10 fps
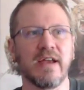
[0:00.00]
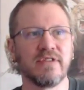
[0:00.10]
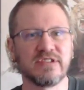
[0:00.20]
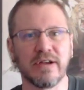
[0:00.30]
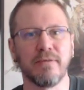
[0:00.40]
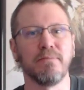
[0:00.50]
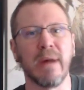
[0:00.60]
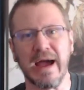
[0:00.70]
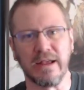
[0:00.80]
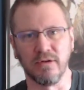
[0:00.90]
every single
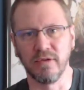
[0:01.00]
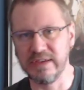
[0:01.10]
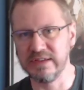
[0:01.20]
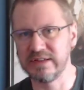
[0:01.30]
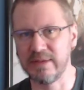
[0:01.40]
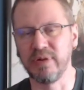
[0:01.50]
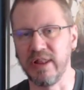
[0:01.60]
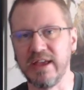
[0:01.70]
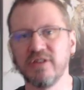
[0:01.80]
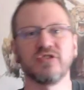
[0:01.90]
mile these
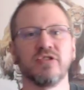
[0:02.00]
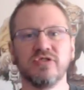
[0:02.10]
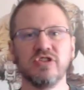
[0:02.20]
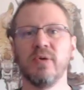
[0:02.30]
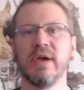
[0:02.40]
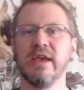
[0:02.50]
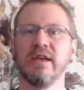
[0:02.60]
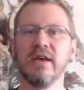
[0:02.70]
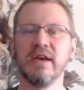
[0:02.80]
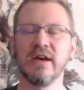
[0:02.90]
players are
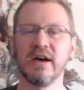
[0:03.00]
doing